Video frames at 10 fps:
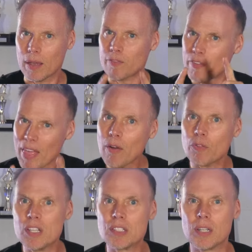And for that
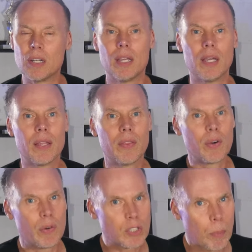reason,
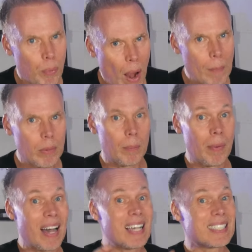there is a problem
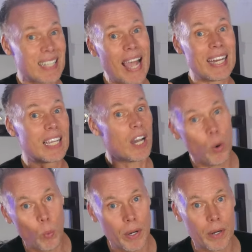assigning a
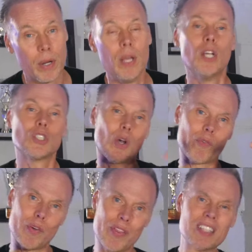winner. So
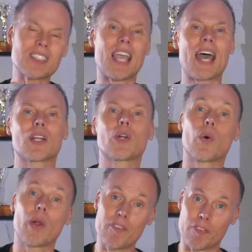for this
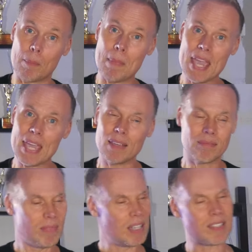category, for me,
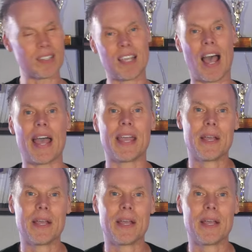it's a tie.